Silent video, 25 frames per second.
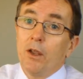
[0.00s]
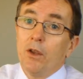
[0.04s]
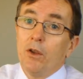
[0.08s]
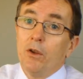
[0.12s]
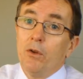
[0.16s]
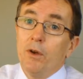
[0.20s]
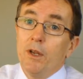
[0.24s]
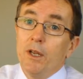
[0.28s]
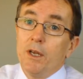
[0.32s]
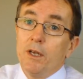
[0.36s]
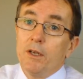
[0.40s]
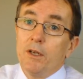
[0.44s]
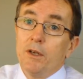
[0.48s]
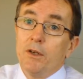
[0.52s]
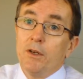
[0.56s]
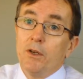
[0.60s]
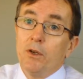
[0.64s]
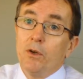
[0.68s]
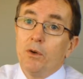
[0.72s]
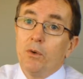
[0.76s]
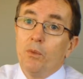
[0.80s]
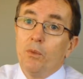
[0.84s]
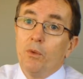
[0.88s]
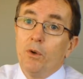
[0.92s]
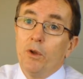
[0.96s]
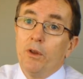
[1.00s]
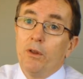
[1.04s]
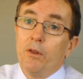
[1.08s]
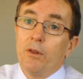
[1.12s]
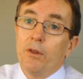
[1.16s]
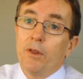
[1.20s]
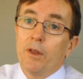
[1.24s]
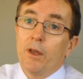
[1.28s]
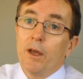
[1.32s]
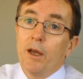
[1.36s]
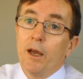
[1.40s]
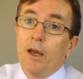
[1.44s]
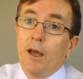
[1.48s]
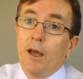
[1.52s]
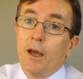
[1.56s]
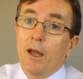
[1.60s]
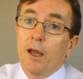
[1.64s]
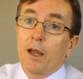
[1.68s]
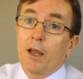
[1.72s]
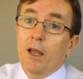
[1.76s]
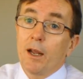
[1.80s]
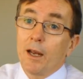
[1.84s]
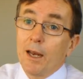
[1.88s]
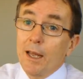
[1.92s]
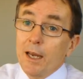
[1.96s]
you need to deal with
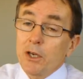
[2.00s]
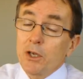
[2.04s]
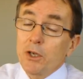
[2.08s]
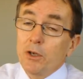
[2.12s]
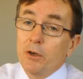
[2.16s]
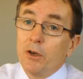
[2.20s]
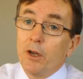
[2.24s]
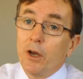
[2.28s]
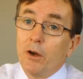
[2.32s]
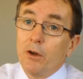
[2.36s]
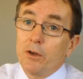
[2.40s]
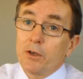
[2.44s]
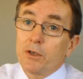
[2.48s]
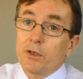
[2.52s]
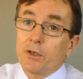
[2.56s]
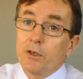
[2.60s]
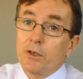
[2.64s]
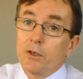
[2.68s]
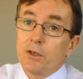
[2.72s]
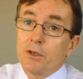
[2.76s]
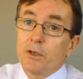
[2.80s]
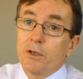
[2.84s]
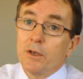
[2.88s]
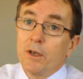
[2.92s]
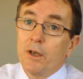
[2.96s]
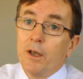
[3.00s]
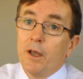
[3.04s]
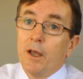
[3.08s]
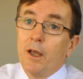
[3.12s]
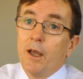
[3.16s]
collection notices.